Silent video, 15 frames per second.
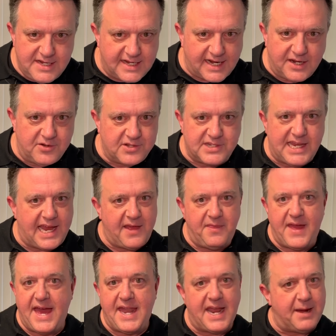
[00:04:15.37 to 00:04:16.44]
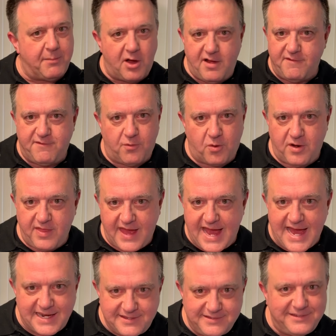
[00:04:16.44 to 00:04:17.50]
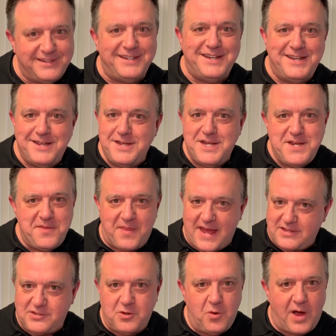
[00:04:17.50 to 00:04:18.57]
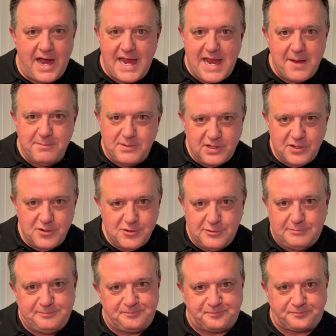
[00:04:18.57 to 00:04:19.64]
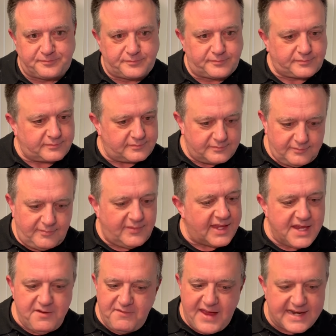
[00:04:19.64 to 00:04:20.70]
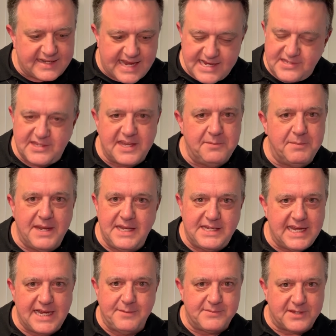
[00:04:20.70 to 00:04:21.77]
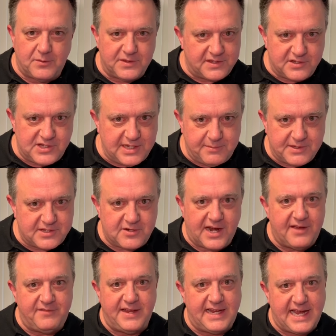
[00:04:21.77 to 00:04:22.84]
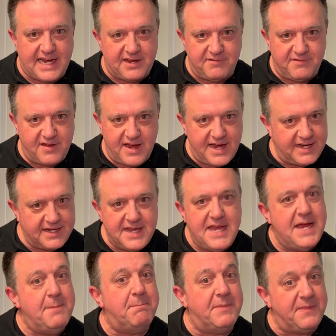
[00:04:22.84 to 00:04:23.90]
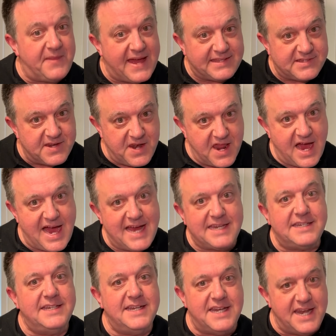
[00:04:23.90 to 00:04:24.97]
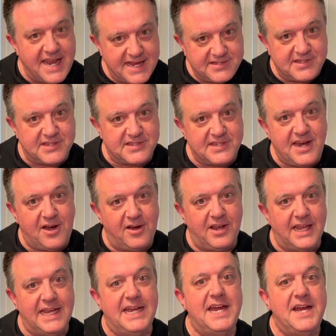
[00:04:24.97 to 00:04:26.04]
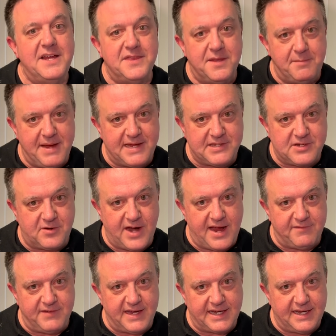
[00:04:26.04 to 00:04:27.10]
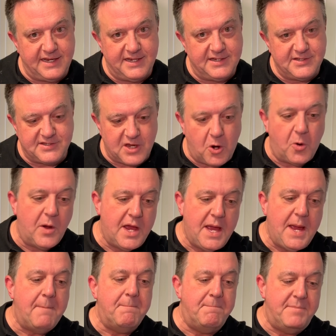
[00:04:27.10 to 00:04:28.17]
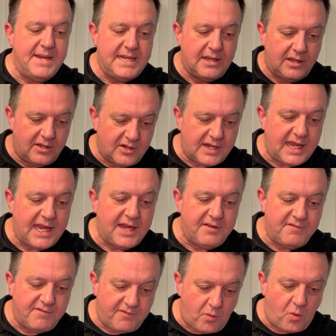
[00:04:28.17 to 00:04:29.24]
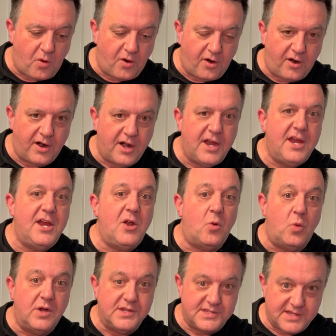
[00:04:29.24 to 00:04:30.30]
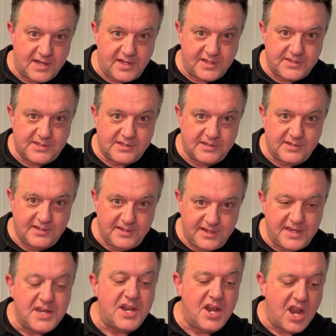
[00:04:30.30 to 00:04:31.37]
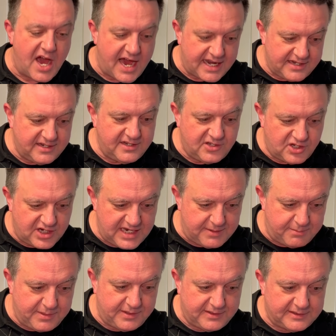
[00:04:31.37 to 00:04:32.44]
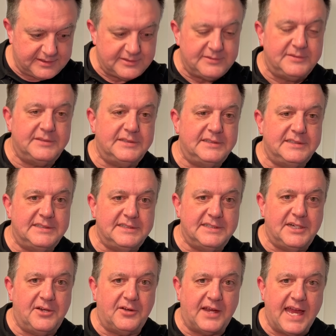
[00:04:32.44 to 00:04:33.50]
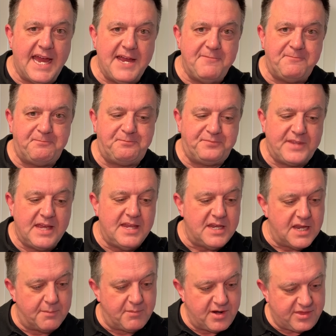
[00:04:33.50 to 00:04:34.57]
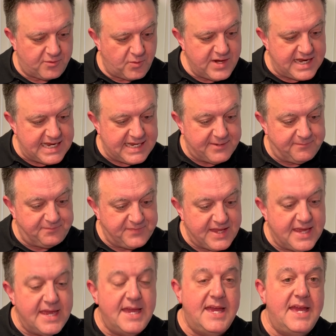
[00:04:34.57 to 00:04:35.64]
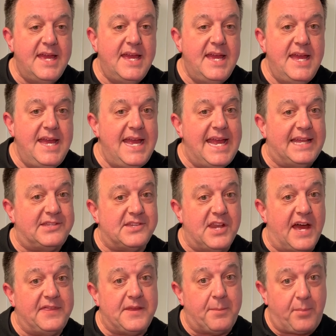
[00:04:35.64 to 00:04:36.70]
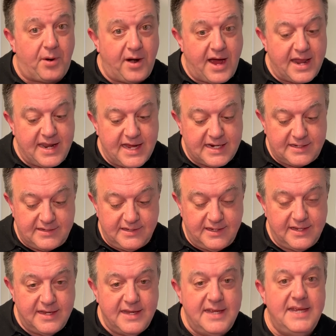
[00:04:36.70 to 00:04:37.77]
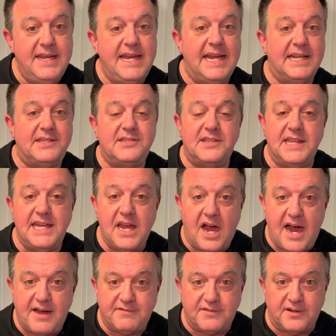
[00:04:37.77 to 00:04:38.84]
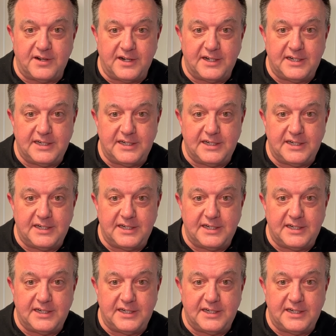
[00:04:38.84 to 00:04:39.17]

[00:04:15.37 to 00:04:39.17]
I understand that. I'm all for that. That's who I am too. In fact, I said many times I want the cheapest traffic I can find, but that's not necessarily the best traffic. So be looking for results, not cheap. Okay? Number 3, it's not the product, it's the offer.